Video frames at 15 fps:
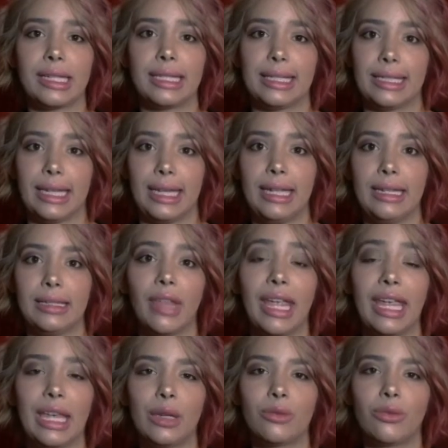States
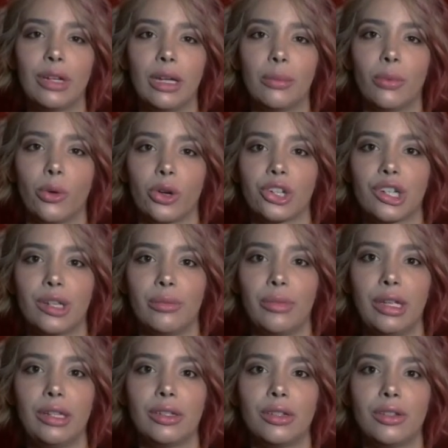and
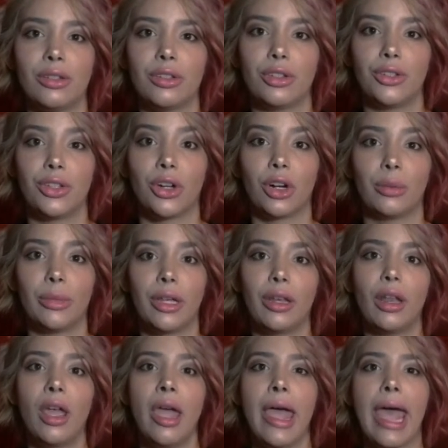reapportionment to
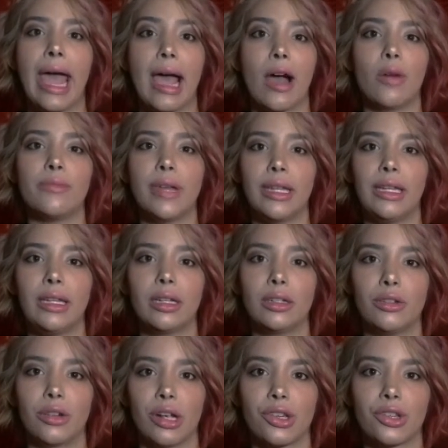determine how many
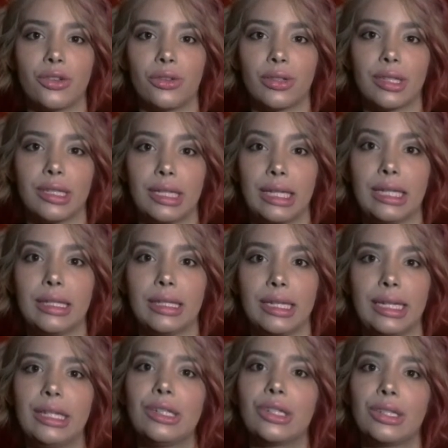congressional seats
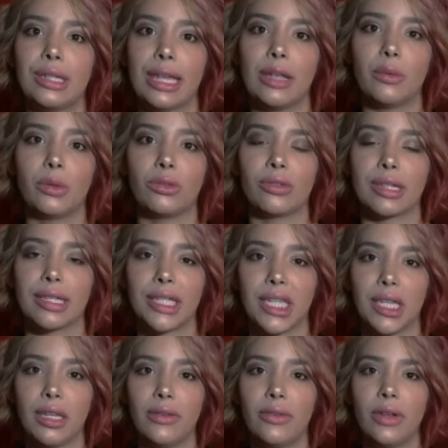each state will
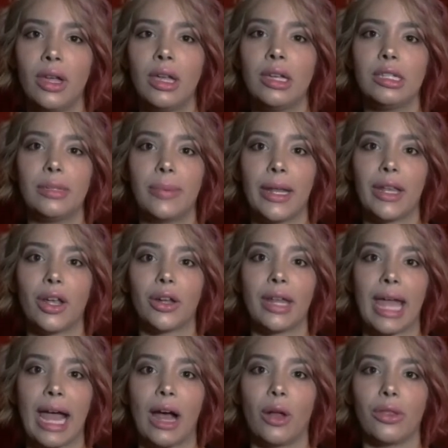receive, depending on
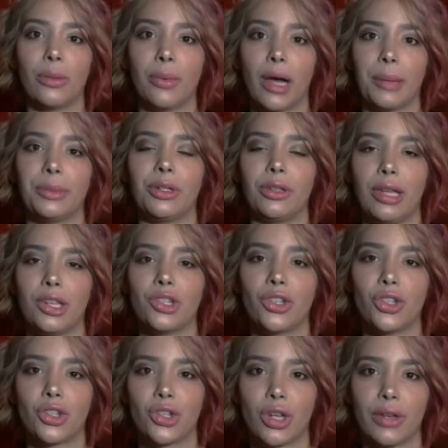how the population
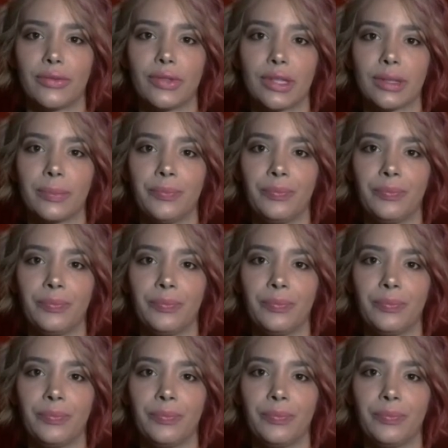shifts.